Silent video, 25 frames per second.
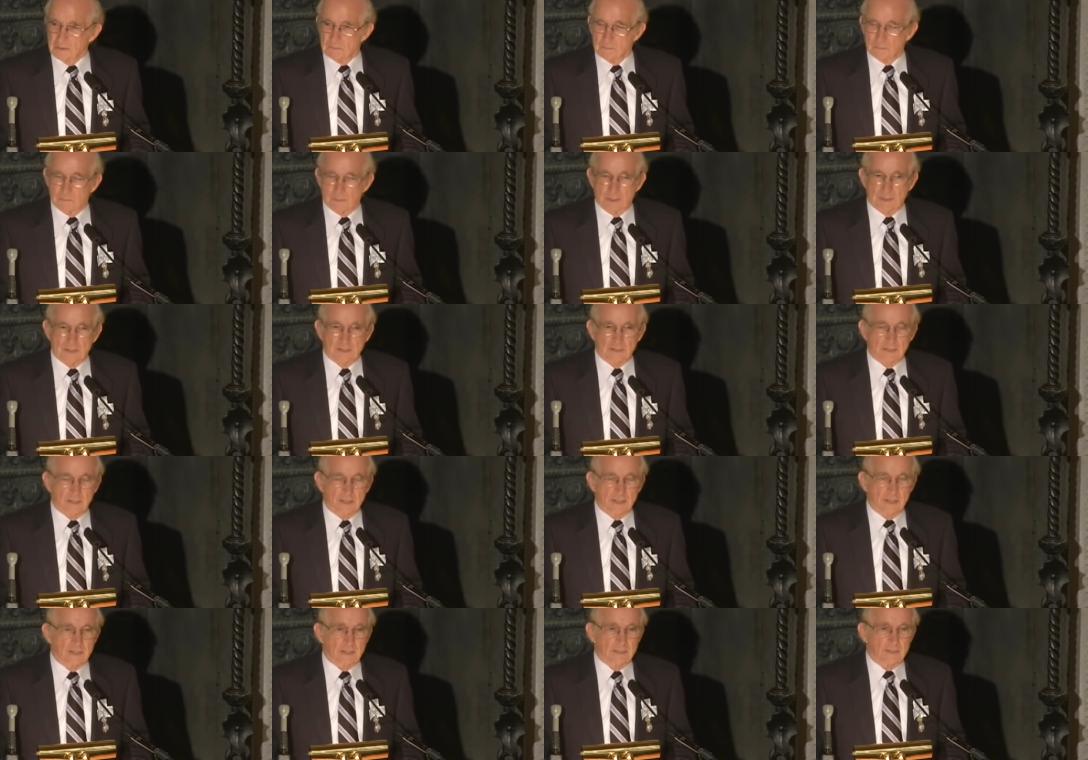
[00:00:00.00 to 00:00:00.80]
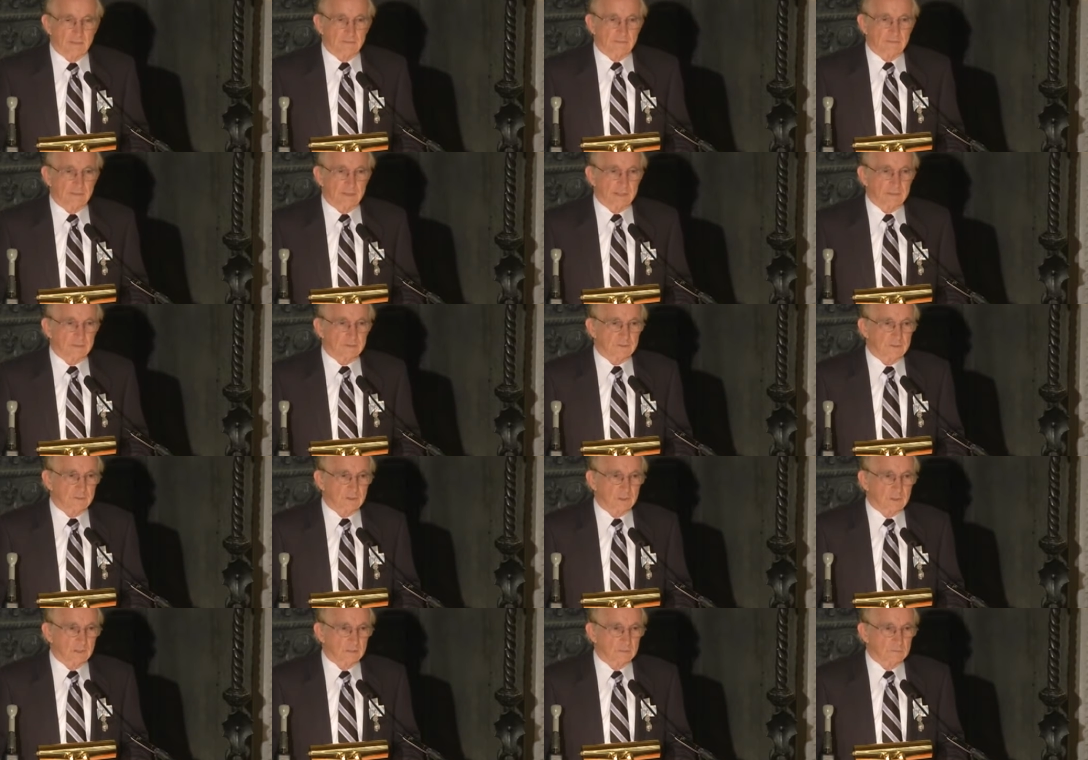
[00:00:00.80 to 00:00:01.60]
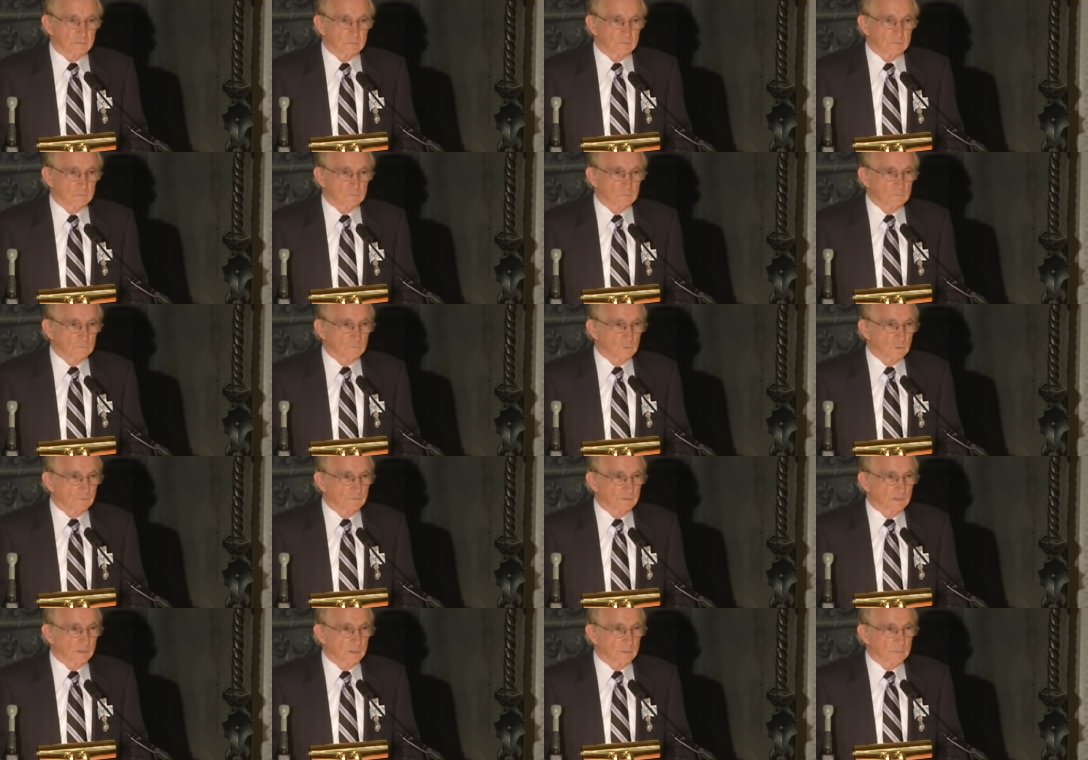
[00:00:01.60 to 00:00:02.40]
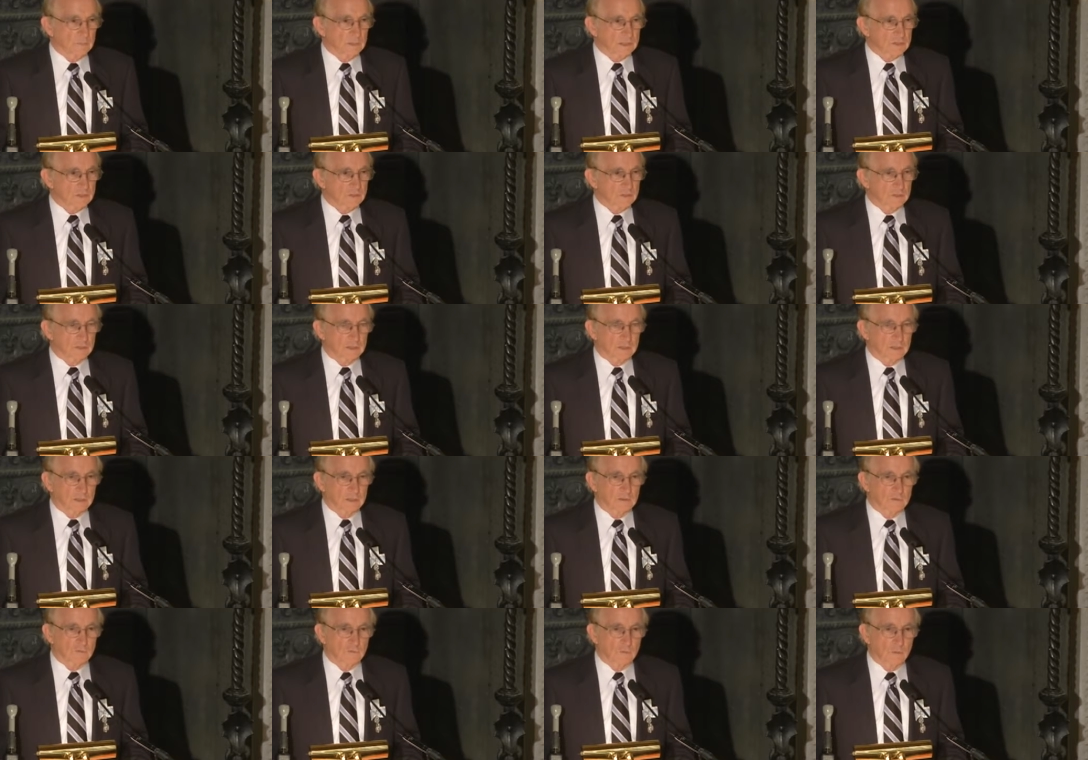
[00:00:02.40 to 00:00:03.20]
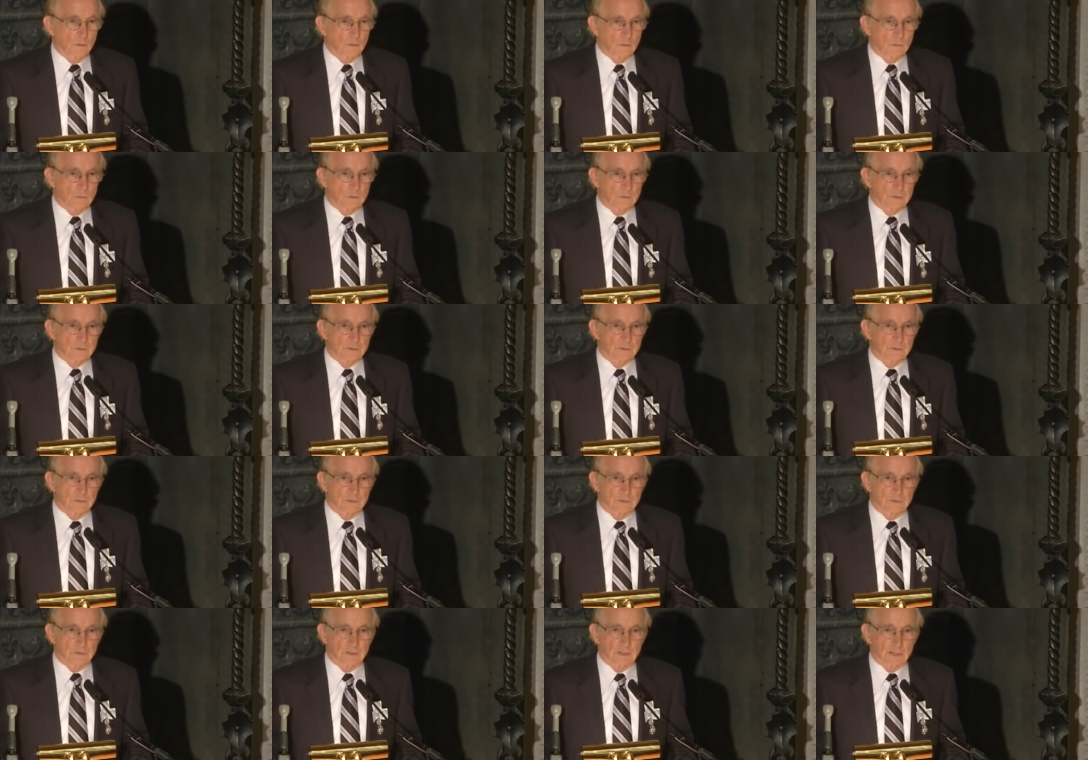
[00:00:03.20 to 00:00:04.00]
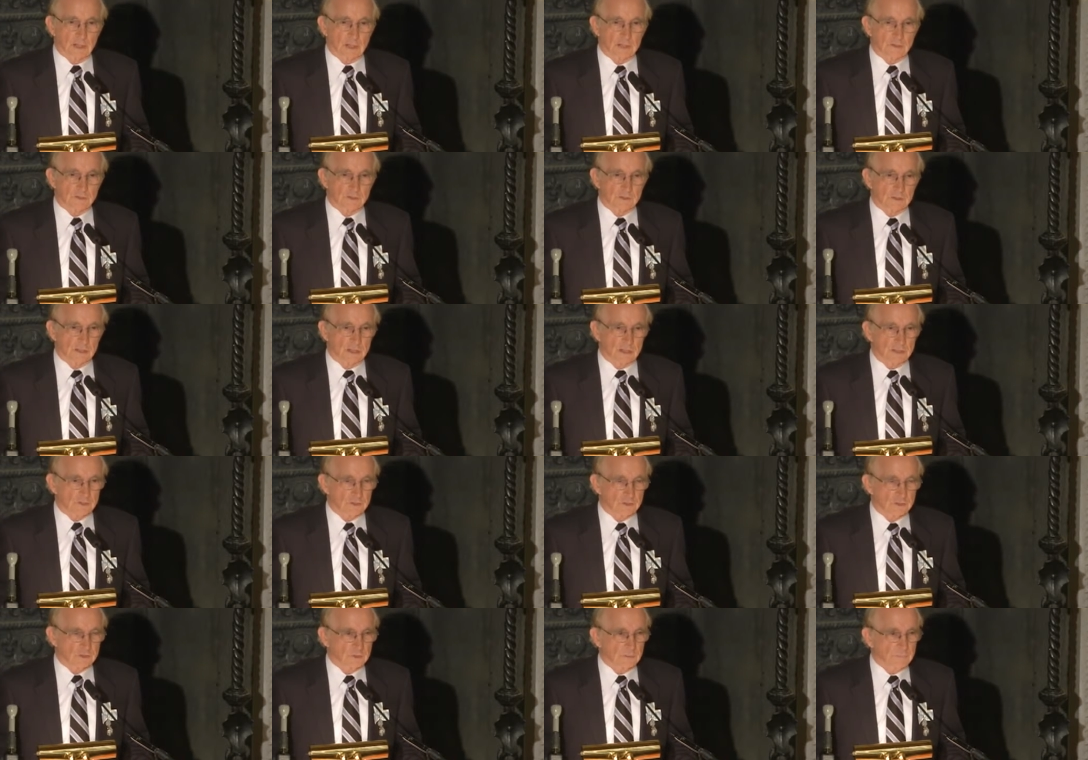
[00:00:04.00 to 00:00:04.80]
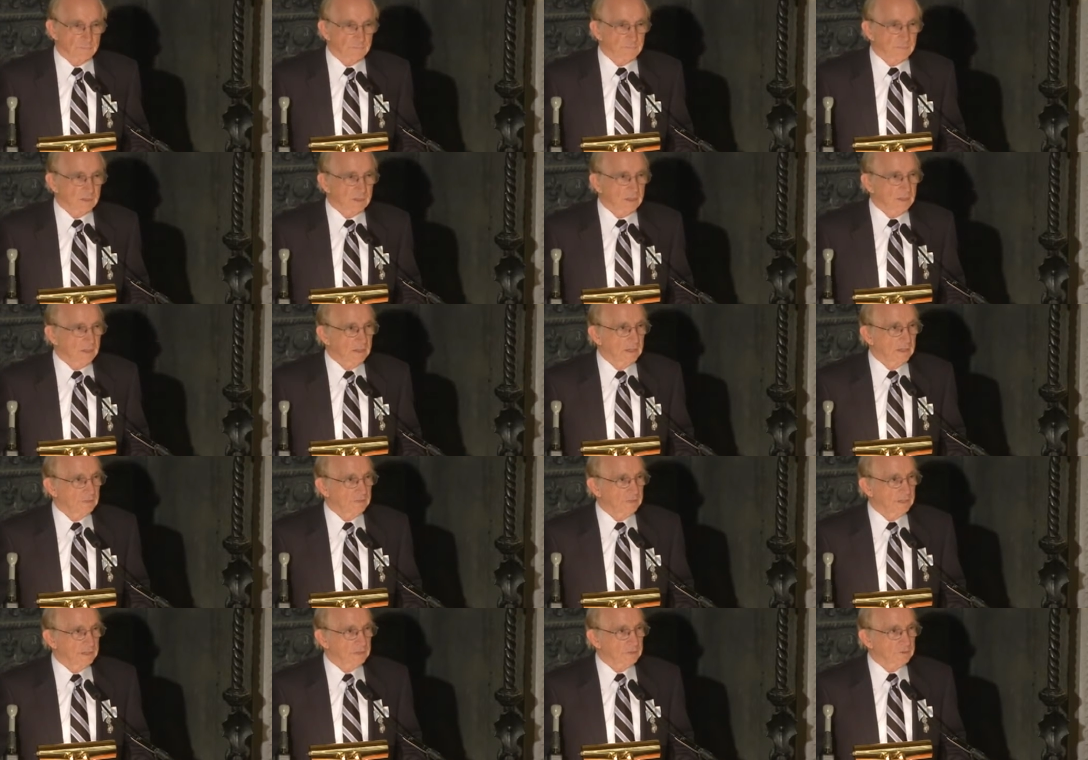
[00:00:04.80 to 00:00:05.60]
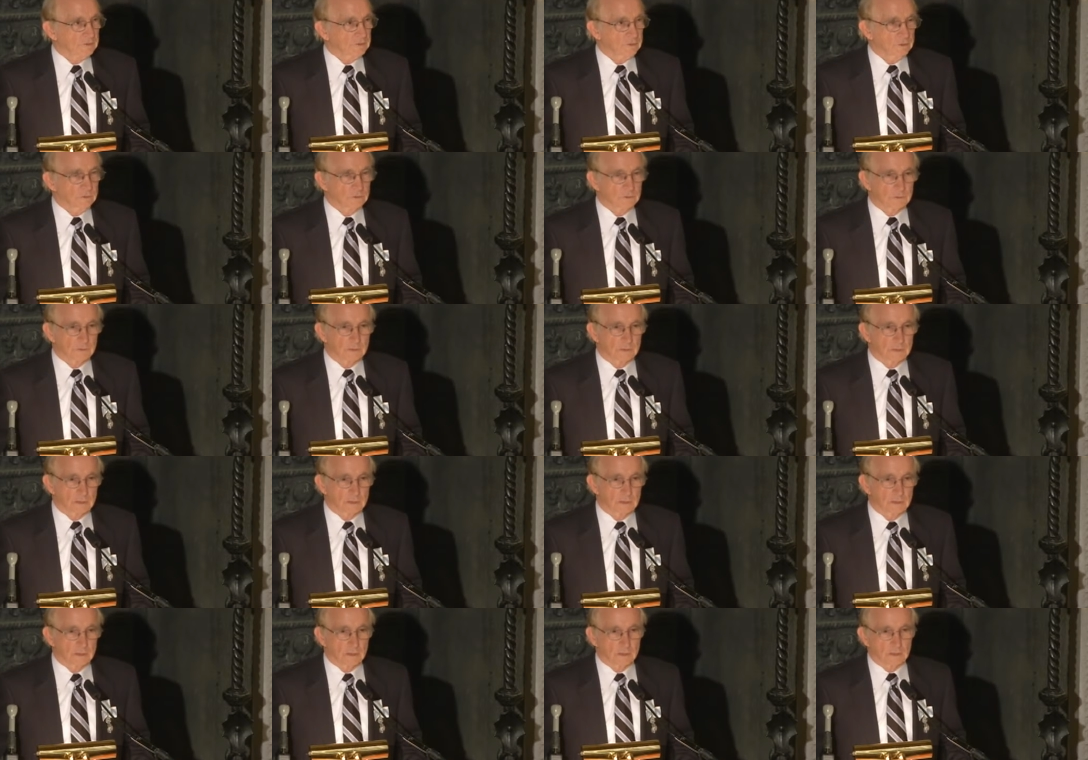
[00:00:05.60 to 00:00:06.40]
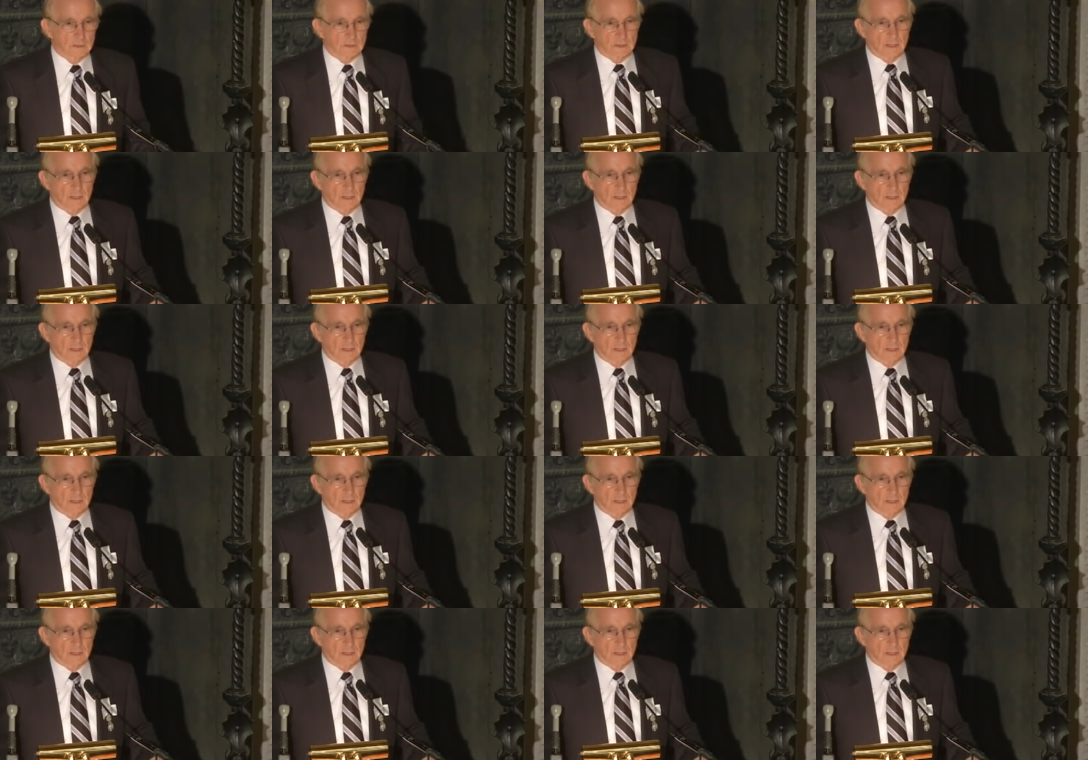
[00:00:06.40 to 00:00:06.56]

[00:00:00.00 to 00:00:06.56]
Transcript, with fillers: But in any event, uh, we're very much looking forward to tonight's lecture and then to the uh,